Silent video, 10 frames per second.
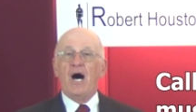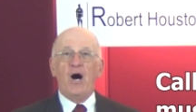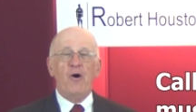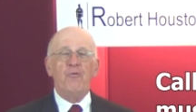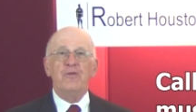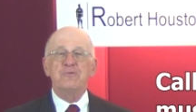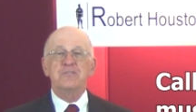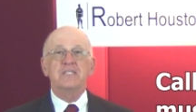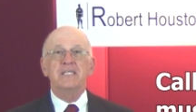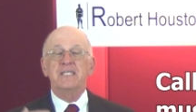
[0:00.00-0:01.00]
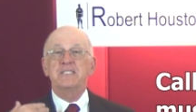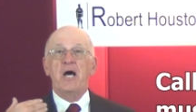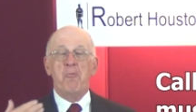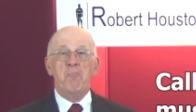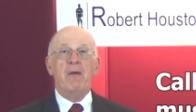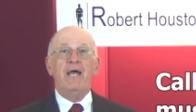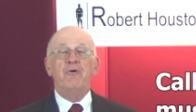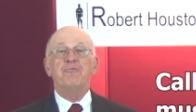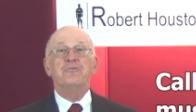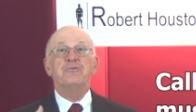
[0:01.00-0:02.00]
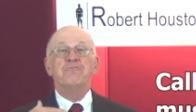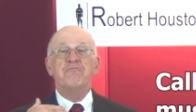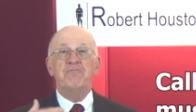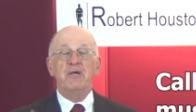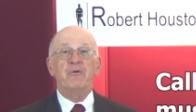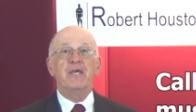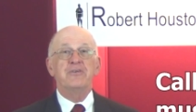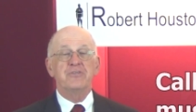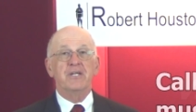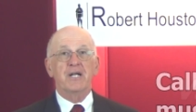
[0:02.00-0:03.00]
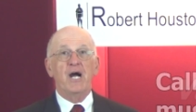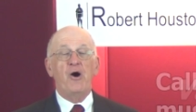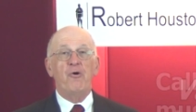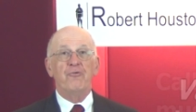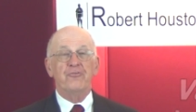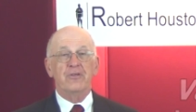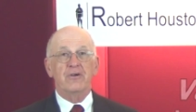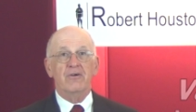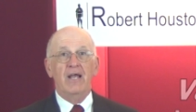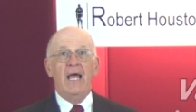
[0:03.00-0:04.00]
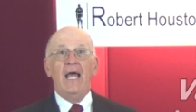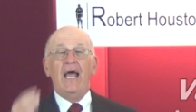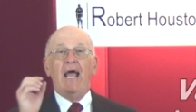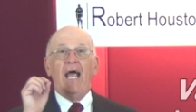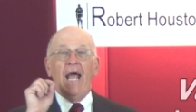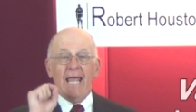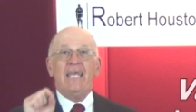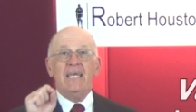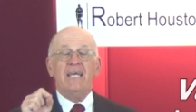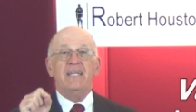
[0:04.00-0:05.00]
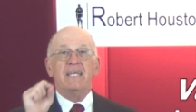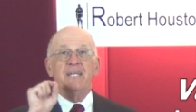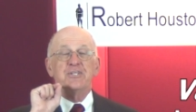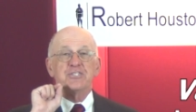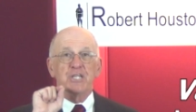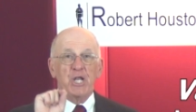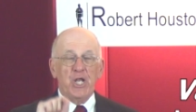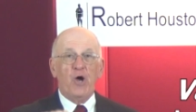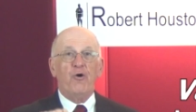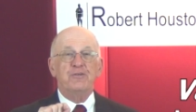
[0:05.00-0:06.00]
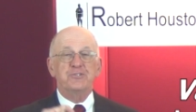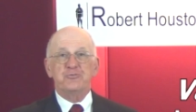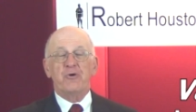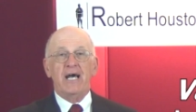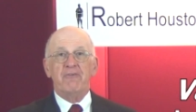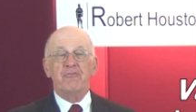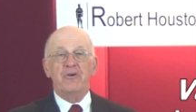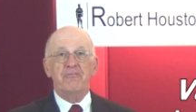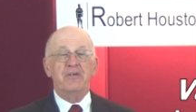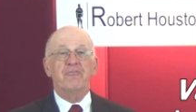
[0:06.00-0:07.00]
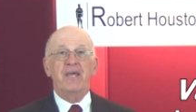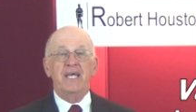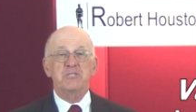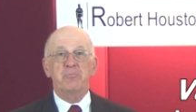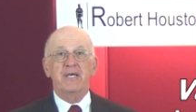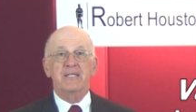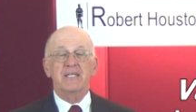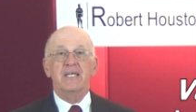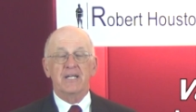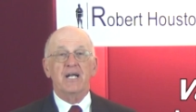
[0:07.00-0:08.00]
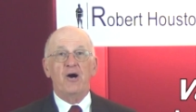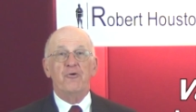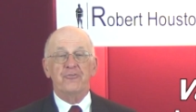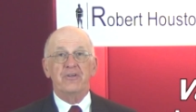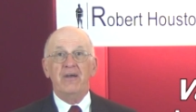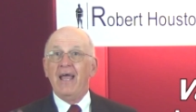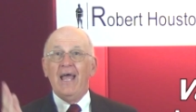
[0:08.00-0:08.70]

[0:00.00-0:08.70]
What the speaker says: All those things amount to variation in a call center. And it is the largest driver of every aspect in a call center.